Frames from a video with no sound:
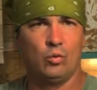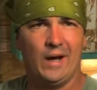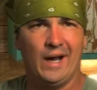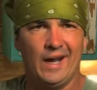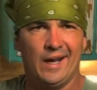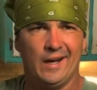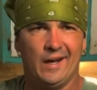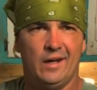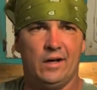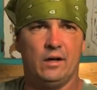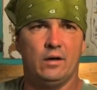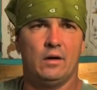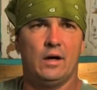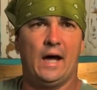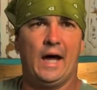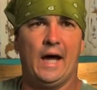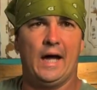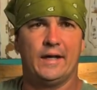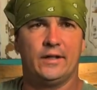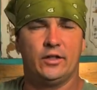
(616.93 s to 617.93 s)
right here,
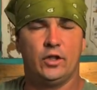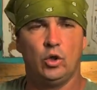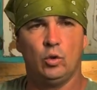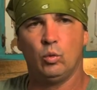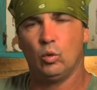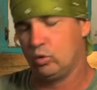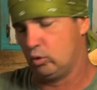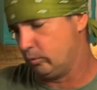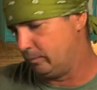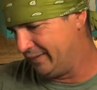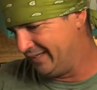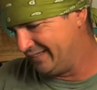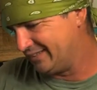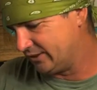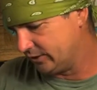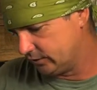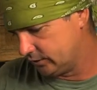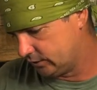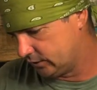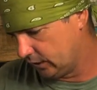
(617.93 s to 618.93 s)
I do want to
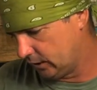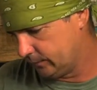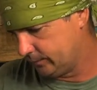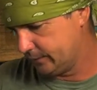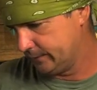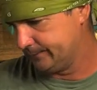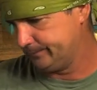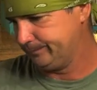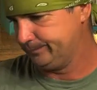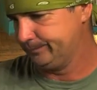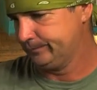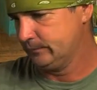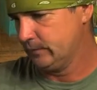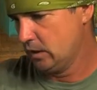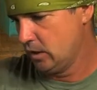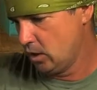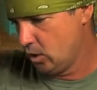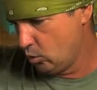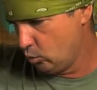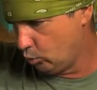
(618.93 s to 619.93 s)
mention something.
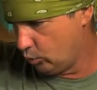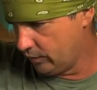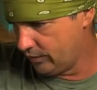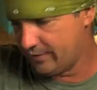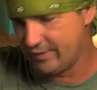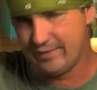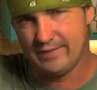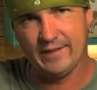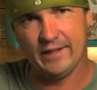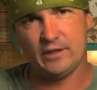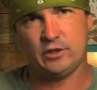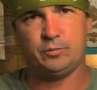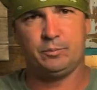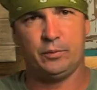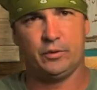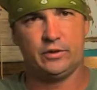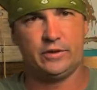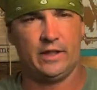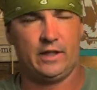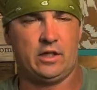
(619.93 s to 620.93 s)
With this
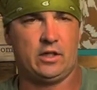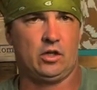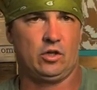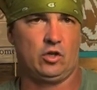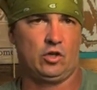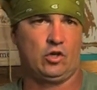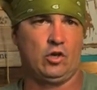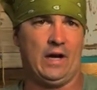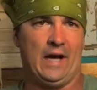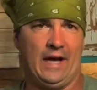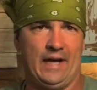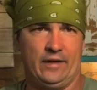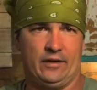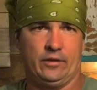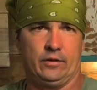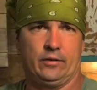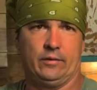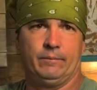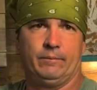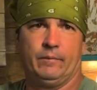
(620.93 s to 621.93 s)
particular
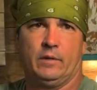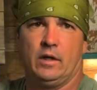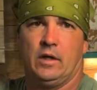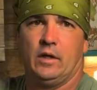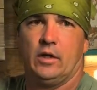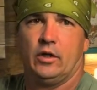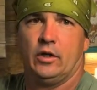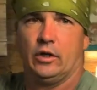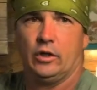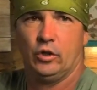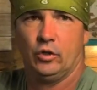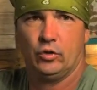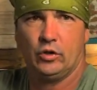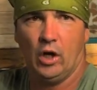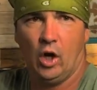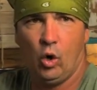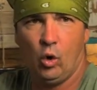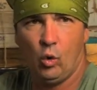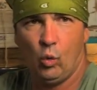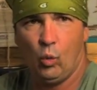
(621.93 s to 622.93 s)
grinder, you
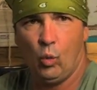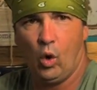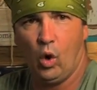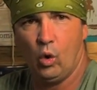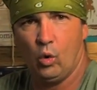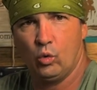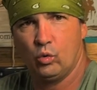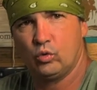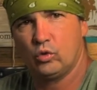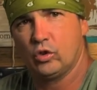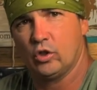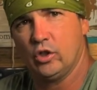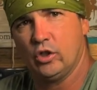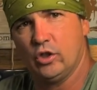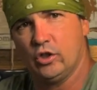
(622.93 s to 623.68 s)
don't want